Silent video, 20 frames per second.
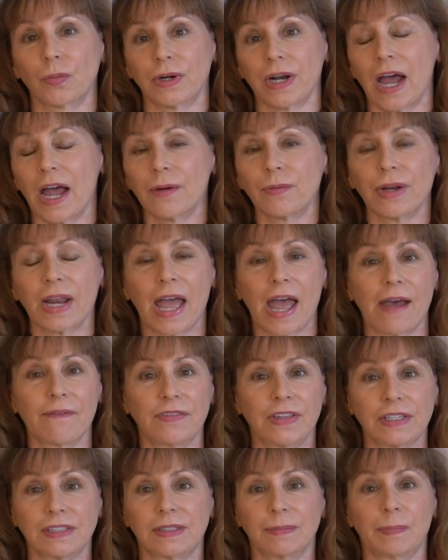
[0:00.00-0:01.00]
when I would
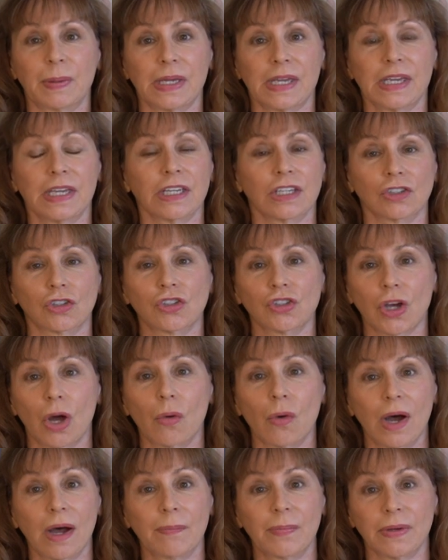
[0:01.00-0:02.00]
have these beings
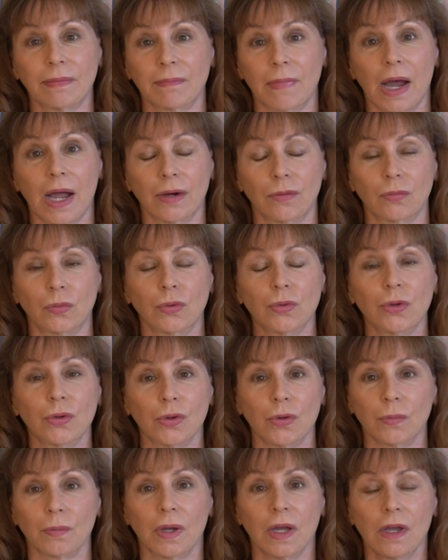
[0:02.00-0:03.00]
show up in my
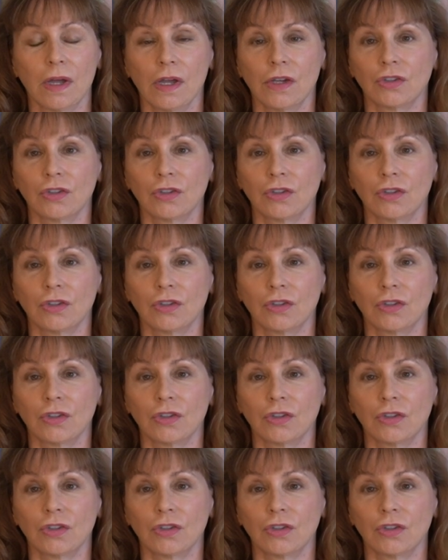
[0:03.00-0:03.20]
room,